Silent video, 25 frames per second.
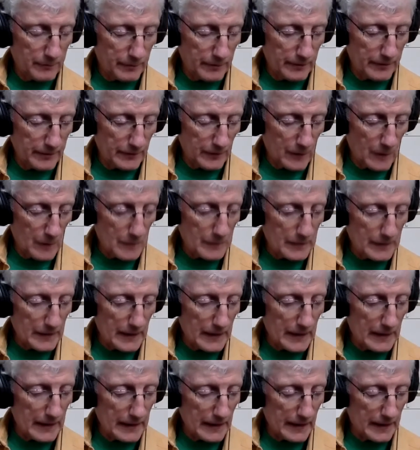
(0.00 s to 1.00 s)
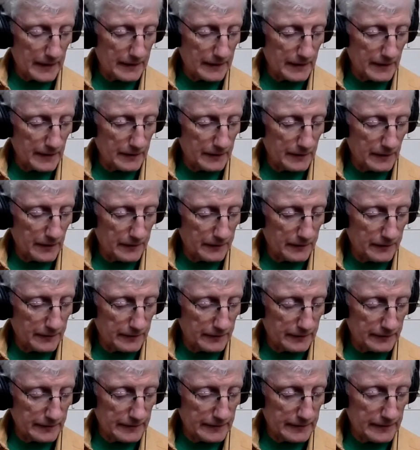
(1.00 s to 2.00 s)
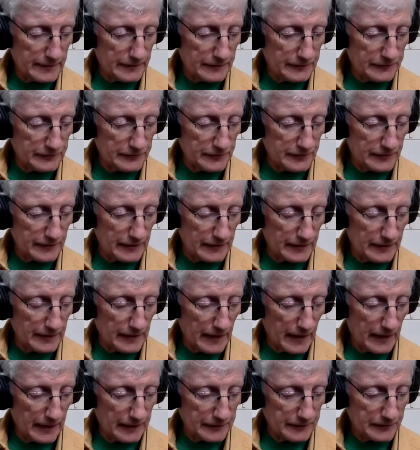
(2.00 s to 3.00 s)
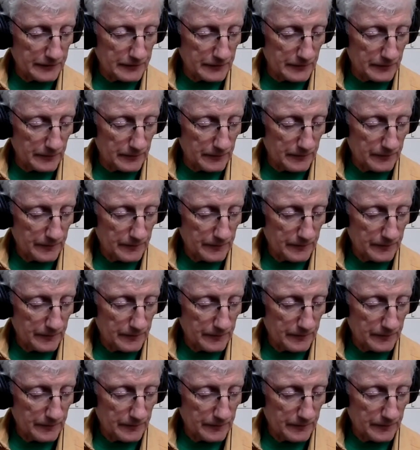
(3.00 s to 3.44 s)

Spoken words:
the open A, and then the D and G at 2.